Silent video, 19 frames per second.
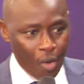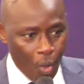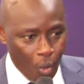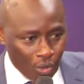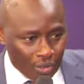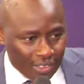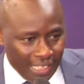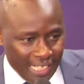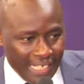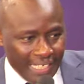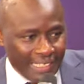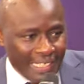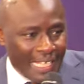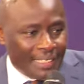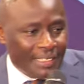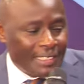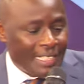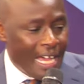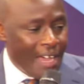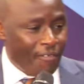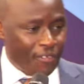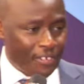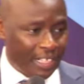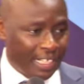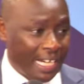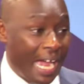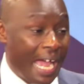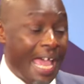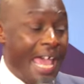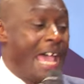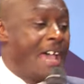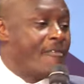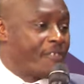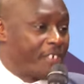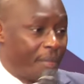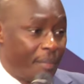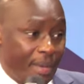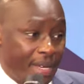who say that in Africa,
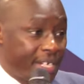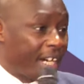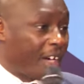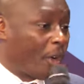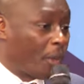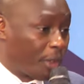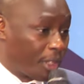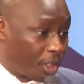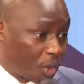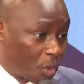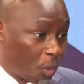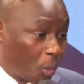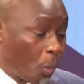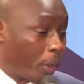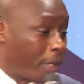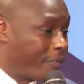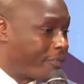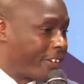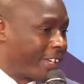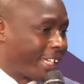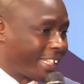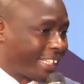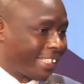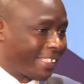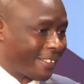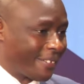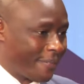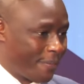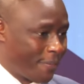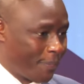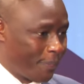every miracle we do, we fake.